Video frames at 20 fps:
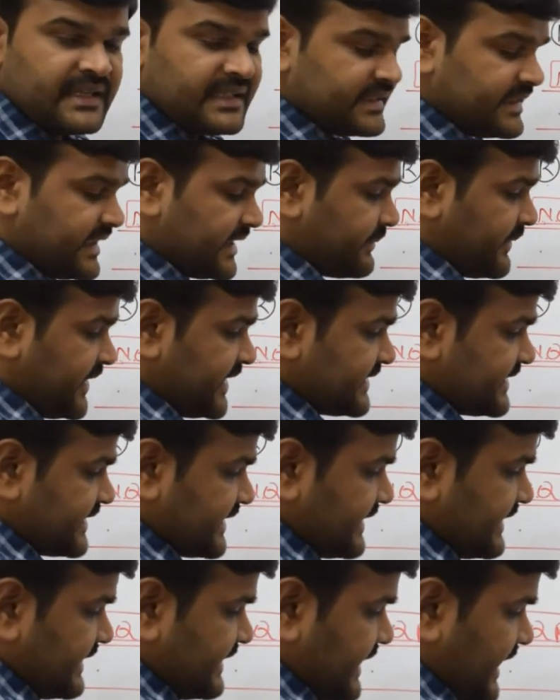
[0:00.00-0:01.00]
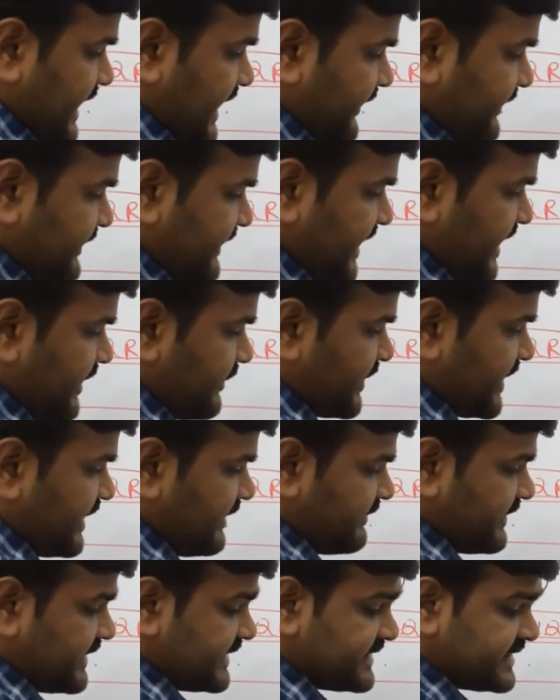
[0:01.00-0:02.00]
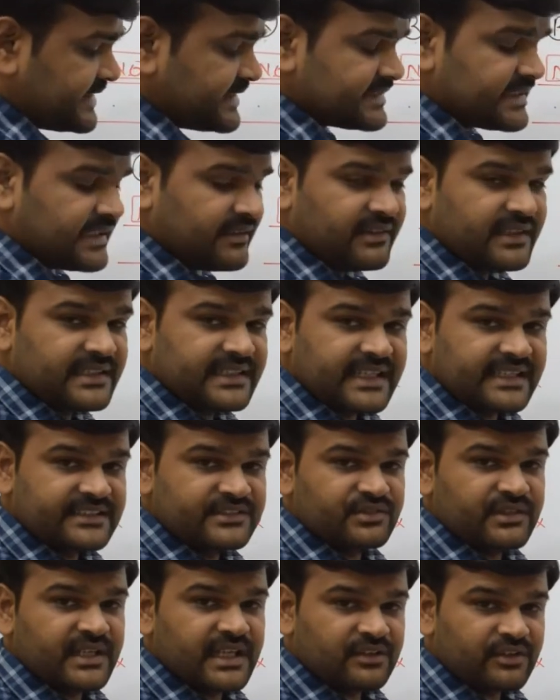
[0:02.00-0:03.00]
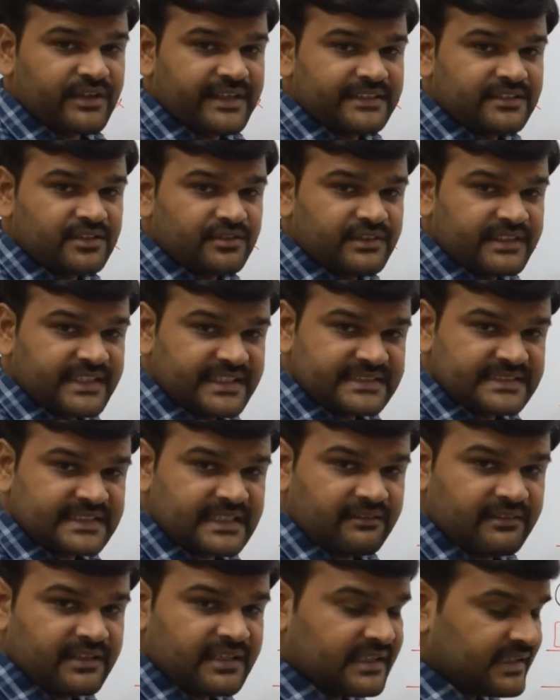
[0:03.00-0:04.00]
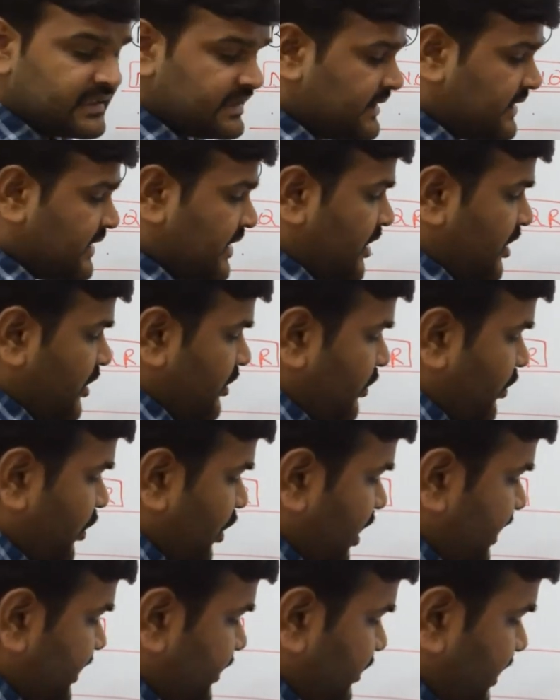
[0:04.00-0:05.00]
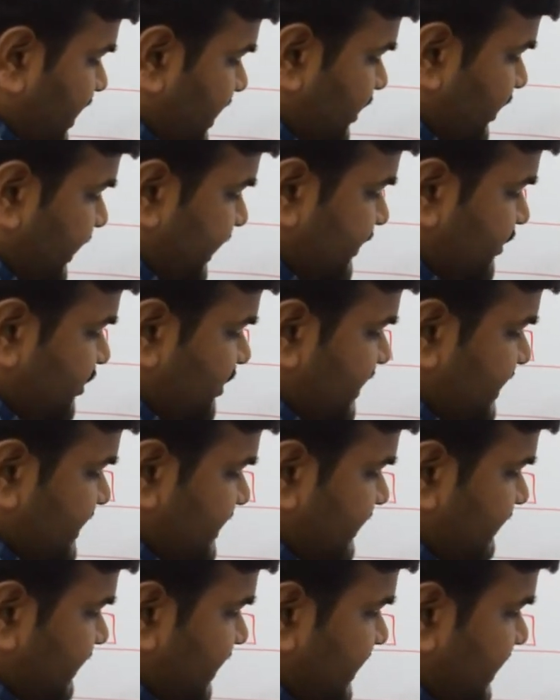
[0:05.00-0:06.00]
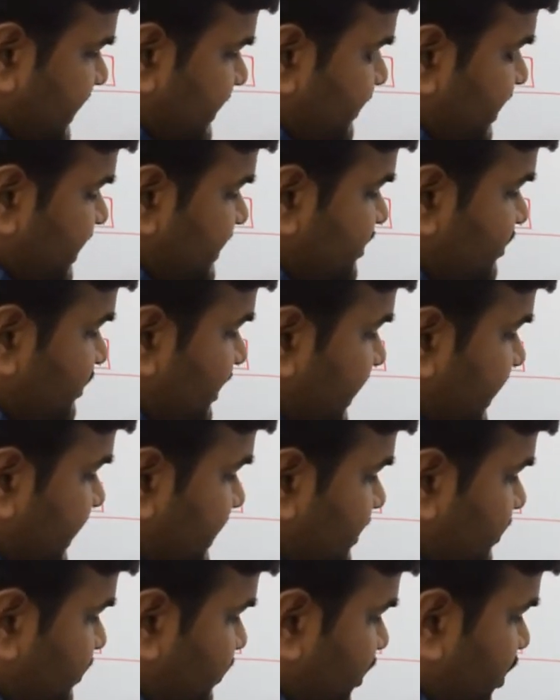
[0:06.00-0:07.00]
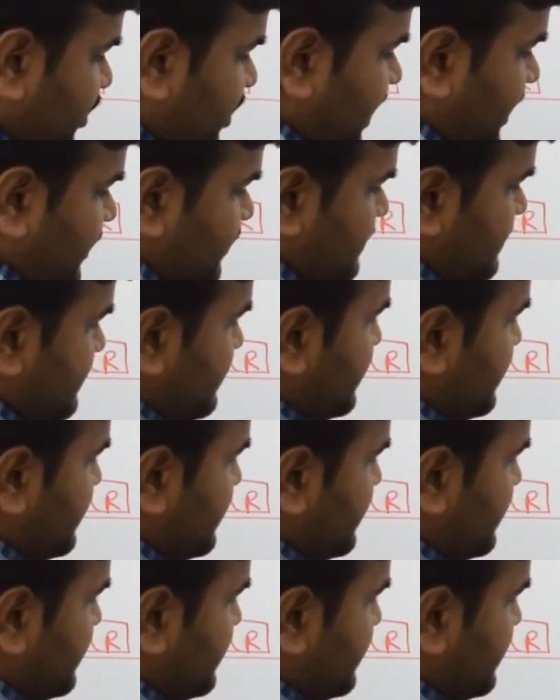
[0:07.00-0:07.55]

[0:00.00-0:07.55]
That means after P, which is the vertex we are going to discover? O you are going to discover. That means you are at O now.